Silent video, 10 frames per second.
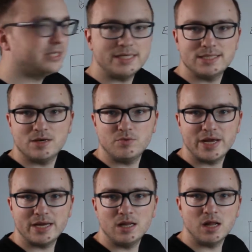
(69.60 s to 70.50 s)
data, we
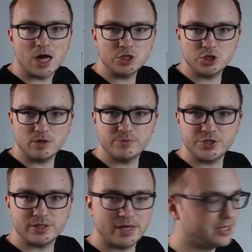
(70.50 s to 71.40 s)
had large
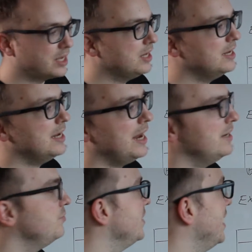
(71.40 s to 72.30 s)
object data, and we